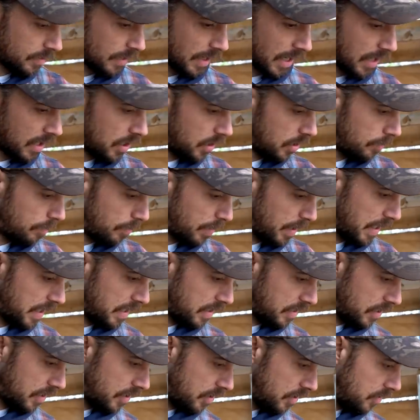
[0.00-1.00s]
we got
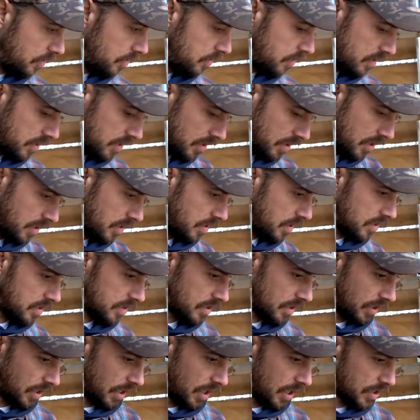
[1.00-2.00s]
jalapenos,
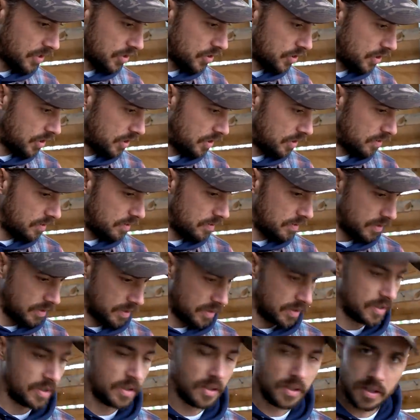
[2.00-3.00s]
cilantro.
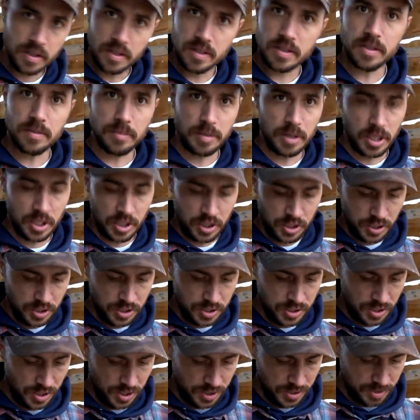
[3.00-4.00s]
It's gonna be a good
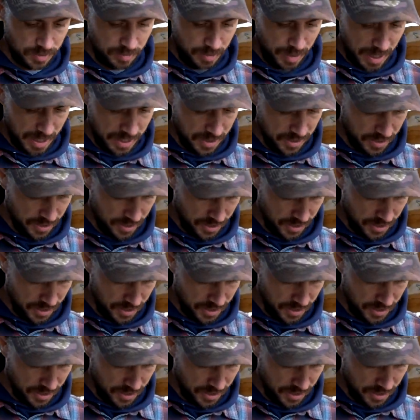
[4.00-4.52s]
salsa batch